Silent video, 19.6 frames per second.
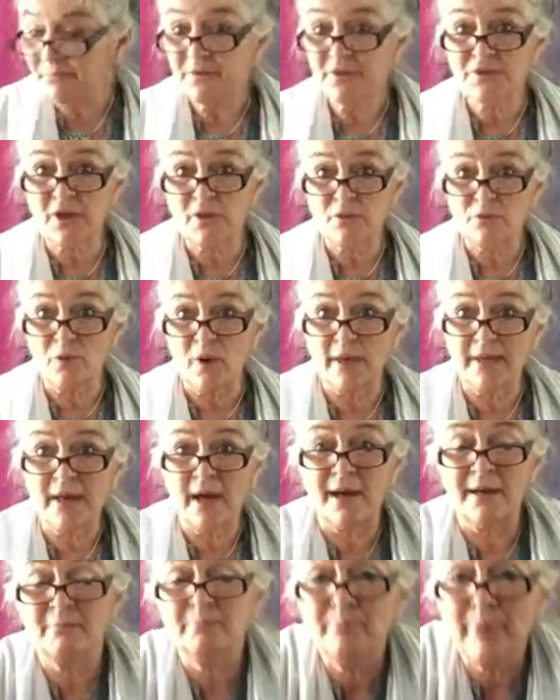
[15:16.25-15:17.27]
So right,
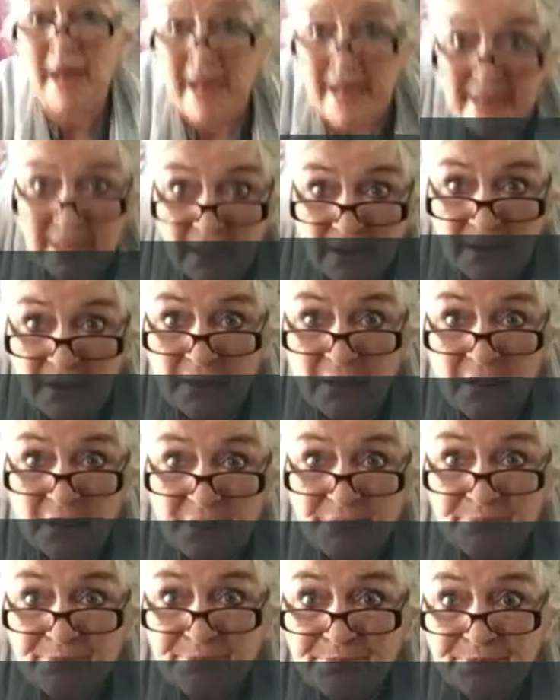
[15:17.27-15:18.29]
I'm back.
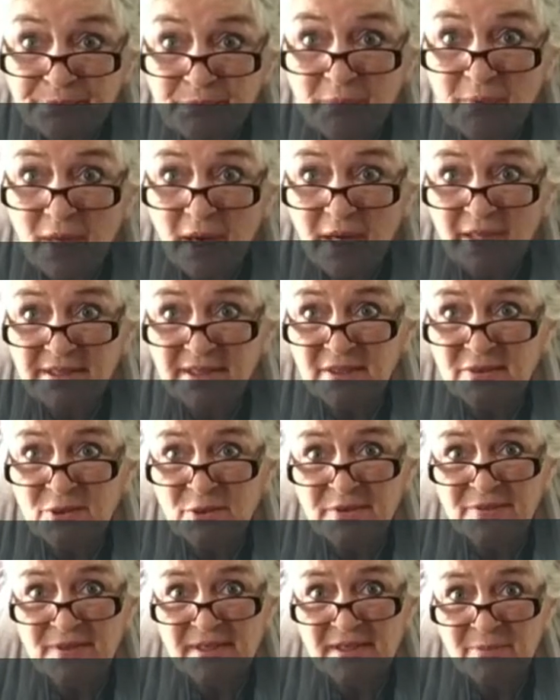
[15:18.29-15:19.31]
I don't
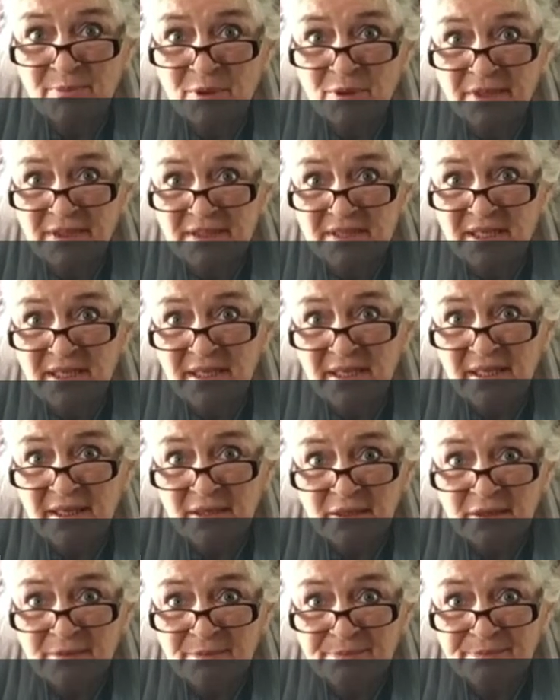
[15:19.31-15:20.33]
know if anybody's
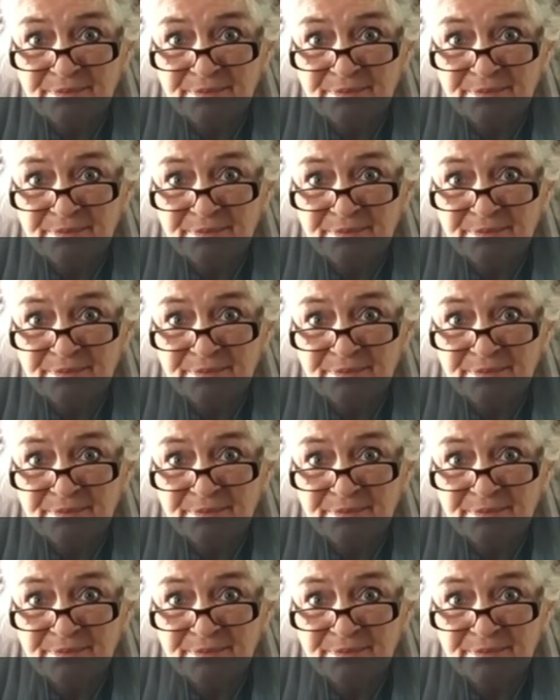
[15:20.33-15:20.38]
here.